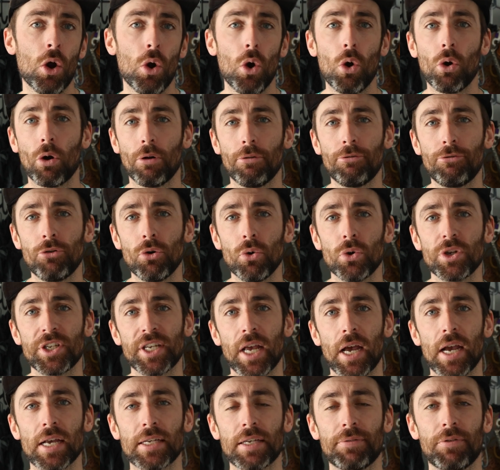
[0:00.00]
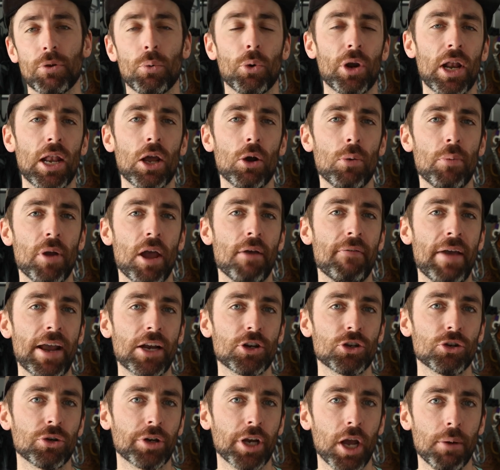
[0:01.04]
or a full size if you want a little bit of
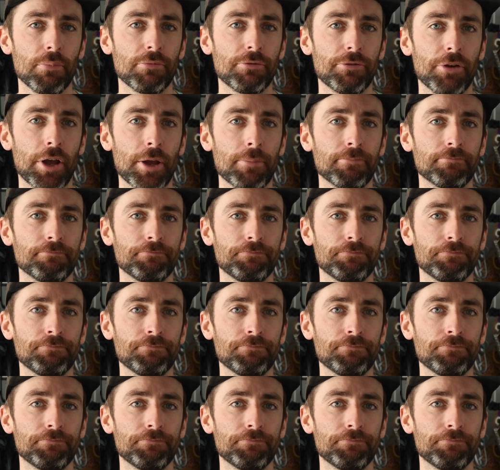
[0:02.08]
extra comfort.